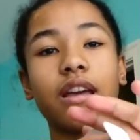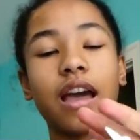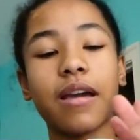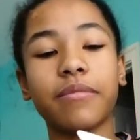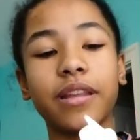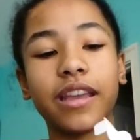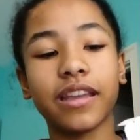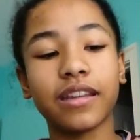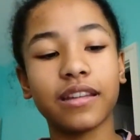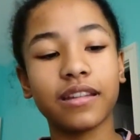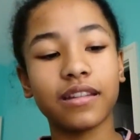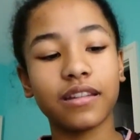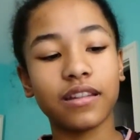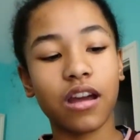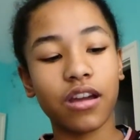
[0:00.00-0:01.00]
I'm like
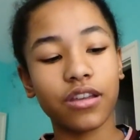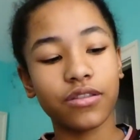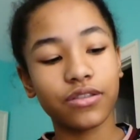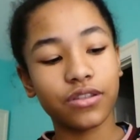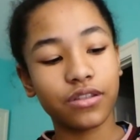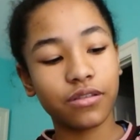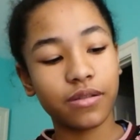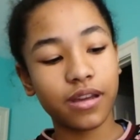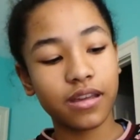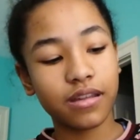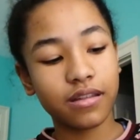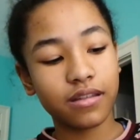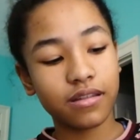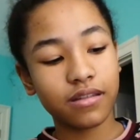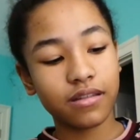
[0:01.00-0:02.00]
not used to it.
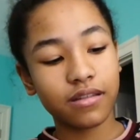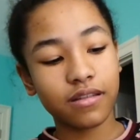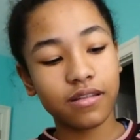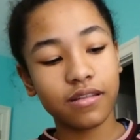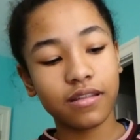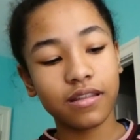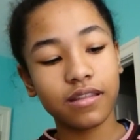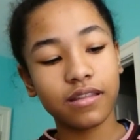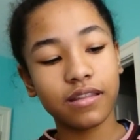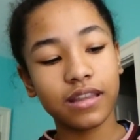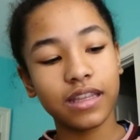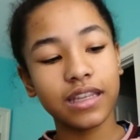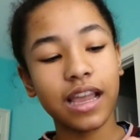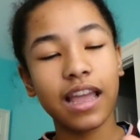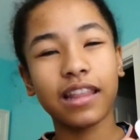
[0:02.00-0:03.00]

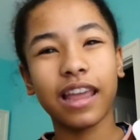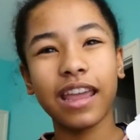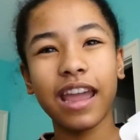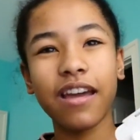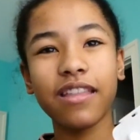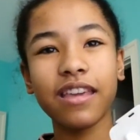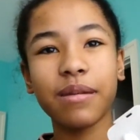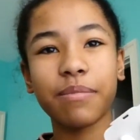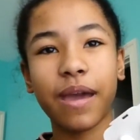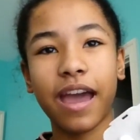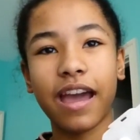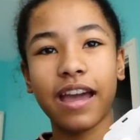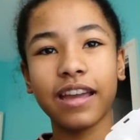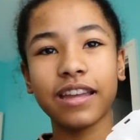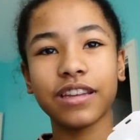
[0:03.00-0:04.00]
This, I like how they
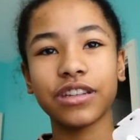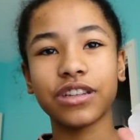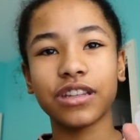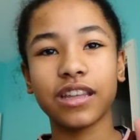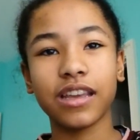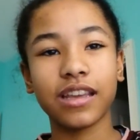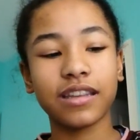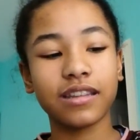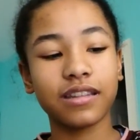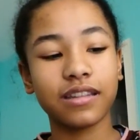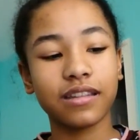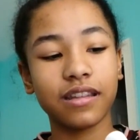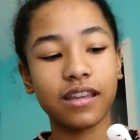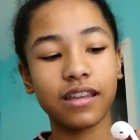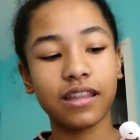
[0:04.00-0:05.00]
packaged
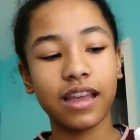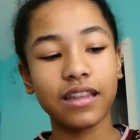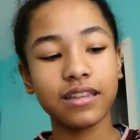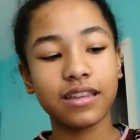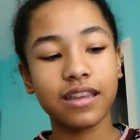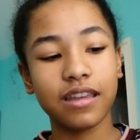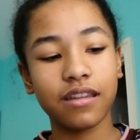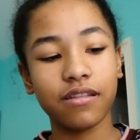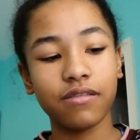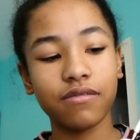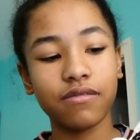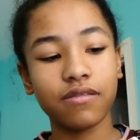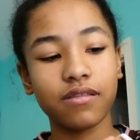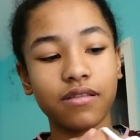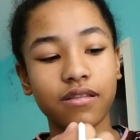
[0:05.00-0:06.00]
this, like that's
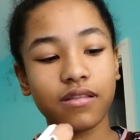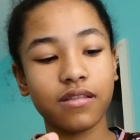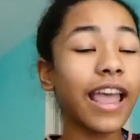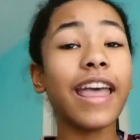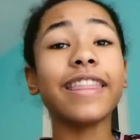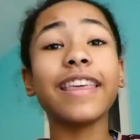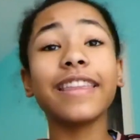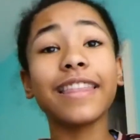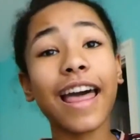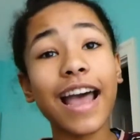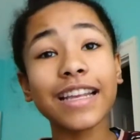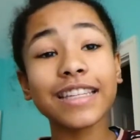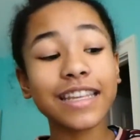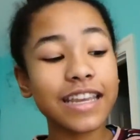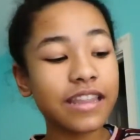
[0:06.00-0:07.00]
cute. And then
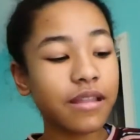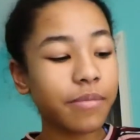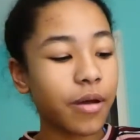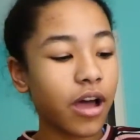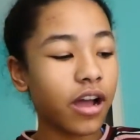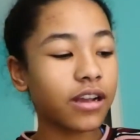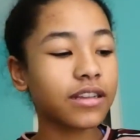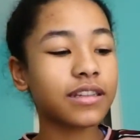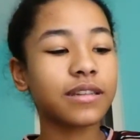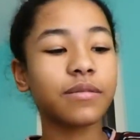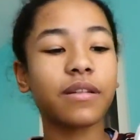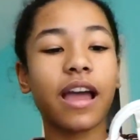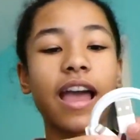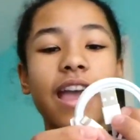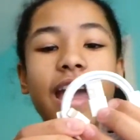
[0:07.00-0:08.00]
lastly in the box,
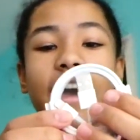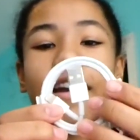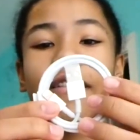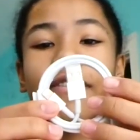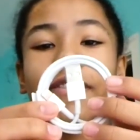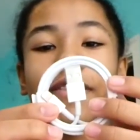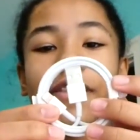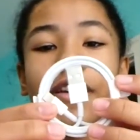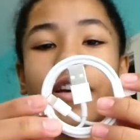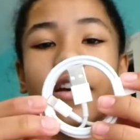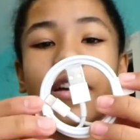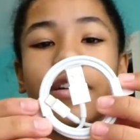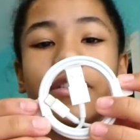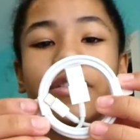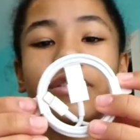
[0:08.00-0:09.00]
I have
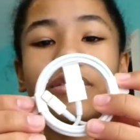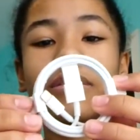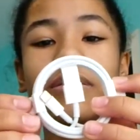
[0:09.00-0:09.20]
the